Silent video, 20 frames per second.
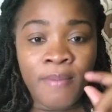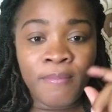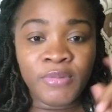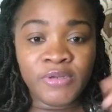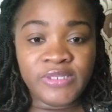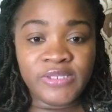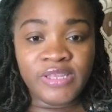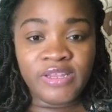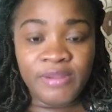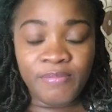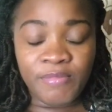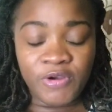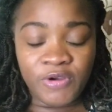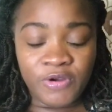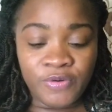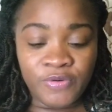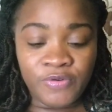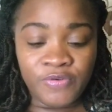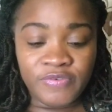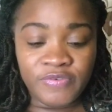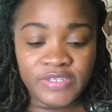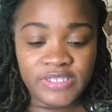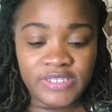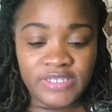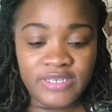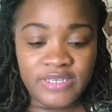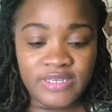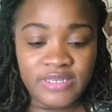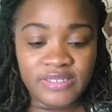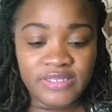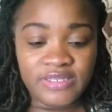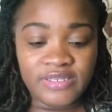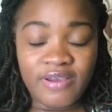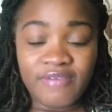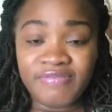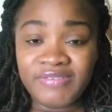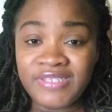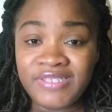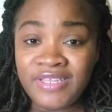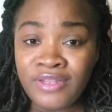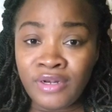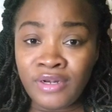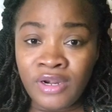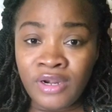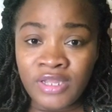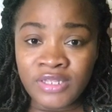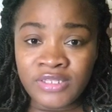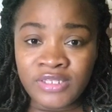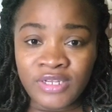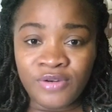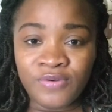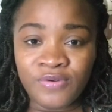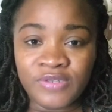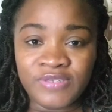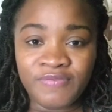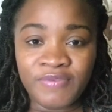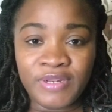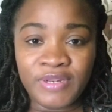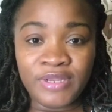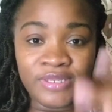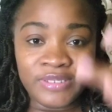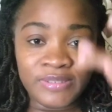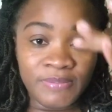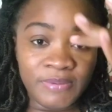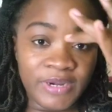Most of them are overseas. So I've seen a lot of those videos,